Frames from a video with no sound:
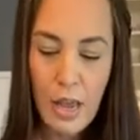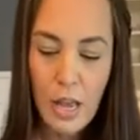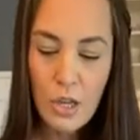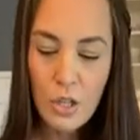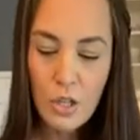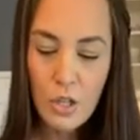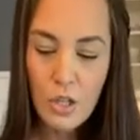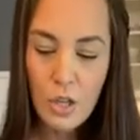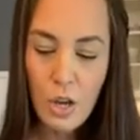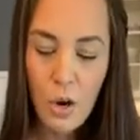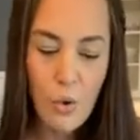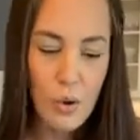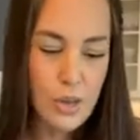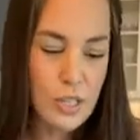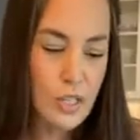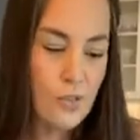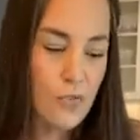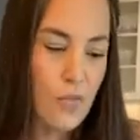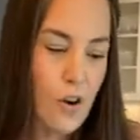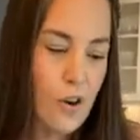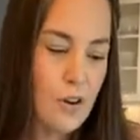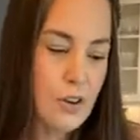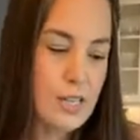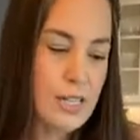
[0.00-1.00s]
So as
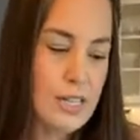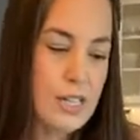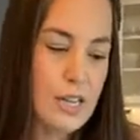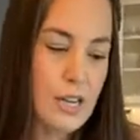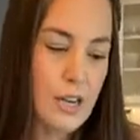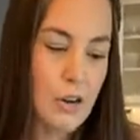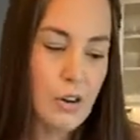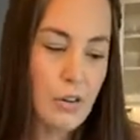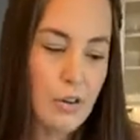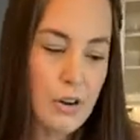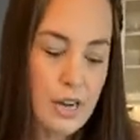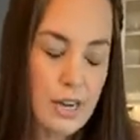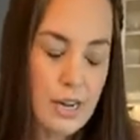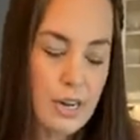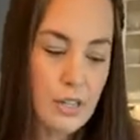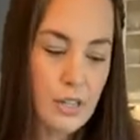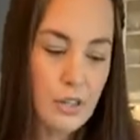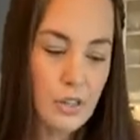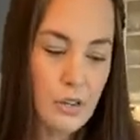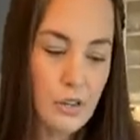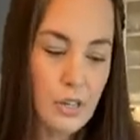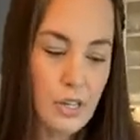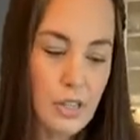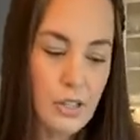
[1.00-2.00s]
far as the
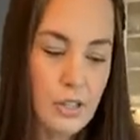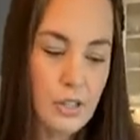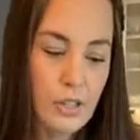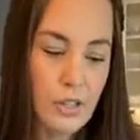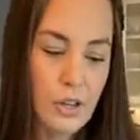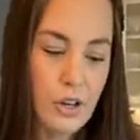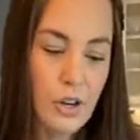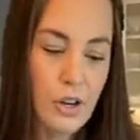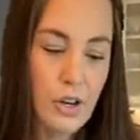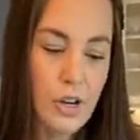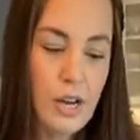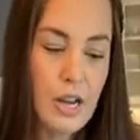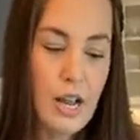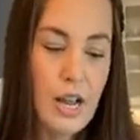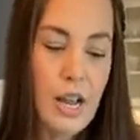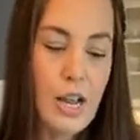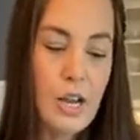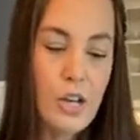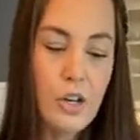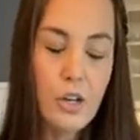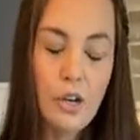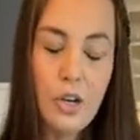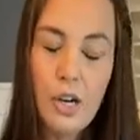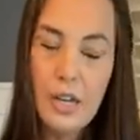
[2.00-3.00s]
ingredients are concerned,
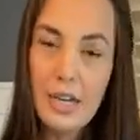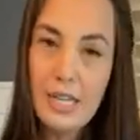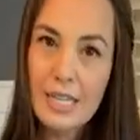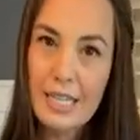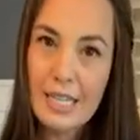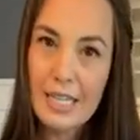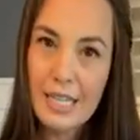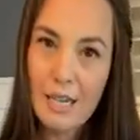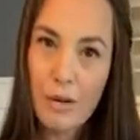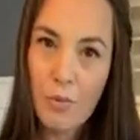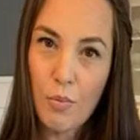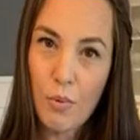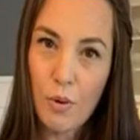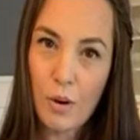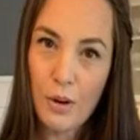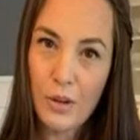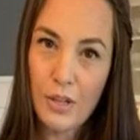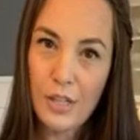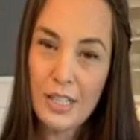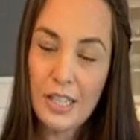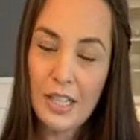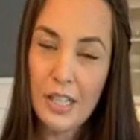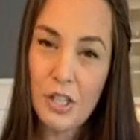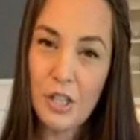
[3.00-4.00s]
you're going to see
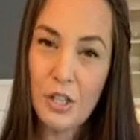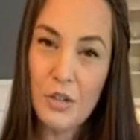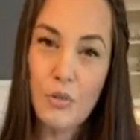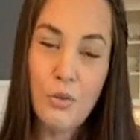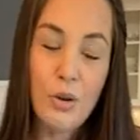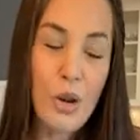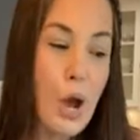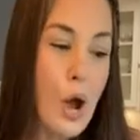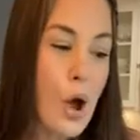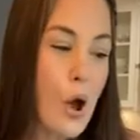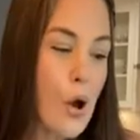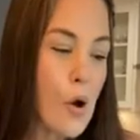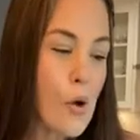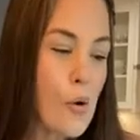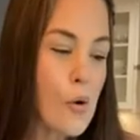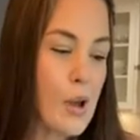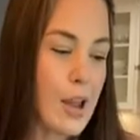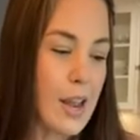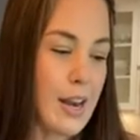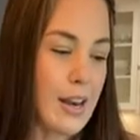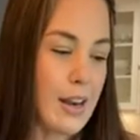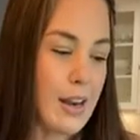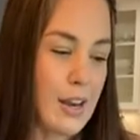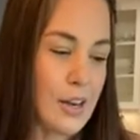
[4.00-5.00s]
words that you know
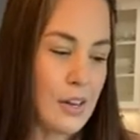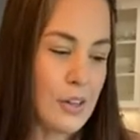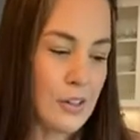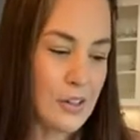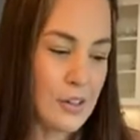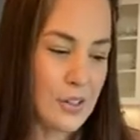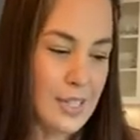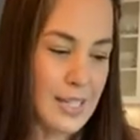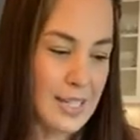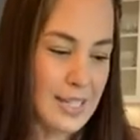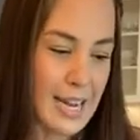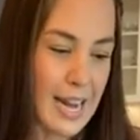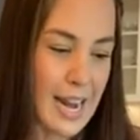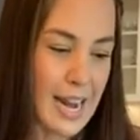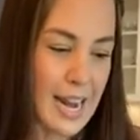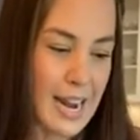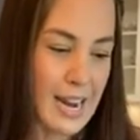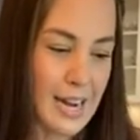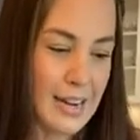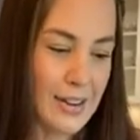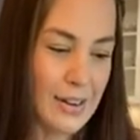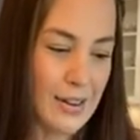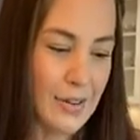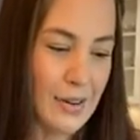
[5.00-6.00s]
and
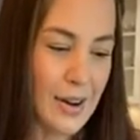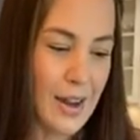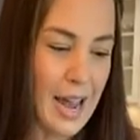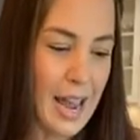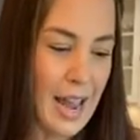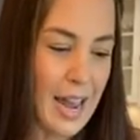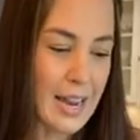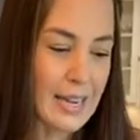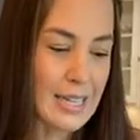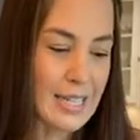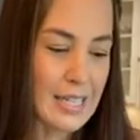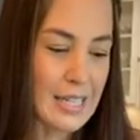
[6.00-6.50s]
understand, okay?